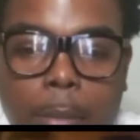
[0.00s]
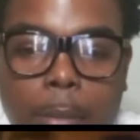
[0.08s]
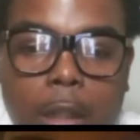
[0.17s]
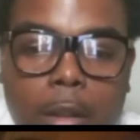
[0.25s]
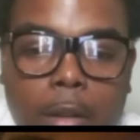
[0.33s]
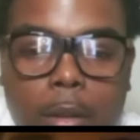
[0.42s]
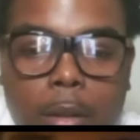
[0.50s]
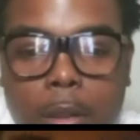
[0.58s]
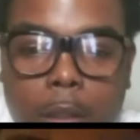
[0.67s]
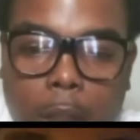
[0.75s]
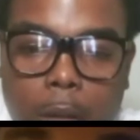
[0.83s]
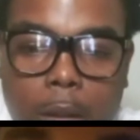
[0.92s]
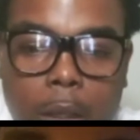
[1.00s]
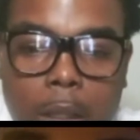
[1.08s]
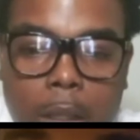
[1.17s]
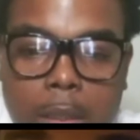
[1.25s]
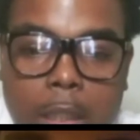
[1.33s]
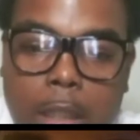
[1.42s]
Because of, you know,
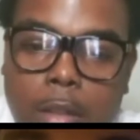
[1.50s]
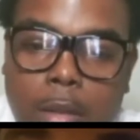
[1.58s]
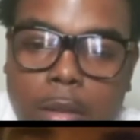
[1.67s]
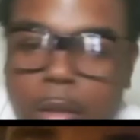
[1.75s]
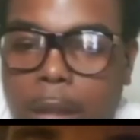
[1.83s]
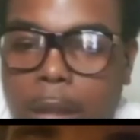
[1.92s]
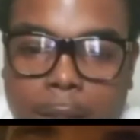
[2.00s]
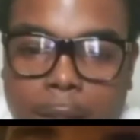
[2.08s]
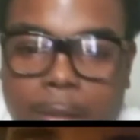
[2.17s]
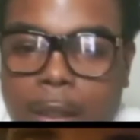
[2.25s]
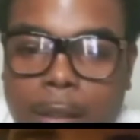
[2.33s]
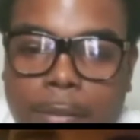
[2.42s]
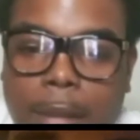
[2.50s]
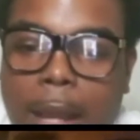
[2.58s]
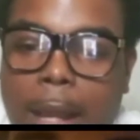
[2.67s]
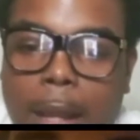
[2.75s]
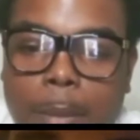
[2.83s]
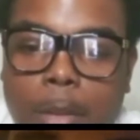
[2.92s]
shit, you got a conceited
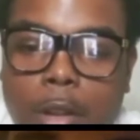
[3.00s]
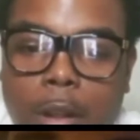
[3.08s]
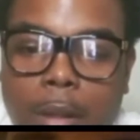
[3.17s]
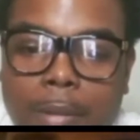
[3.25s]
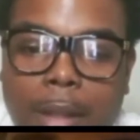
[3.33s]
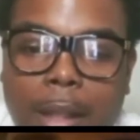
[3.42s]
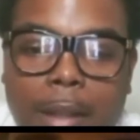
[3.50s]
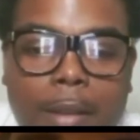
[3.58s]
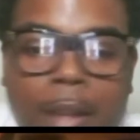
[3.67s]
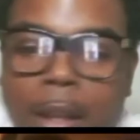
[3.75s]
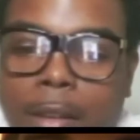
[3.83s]
vibe. You know what I'm saying?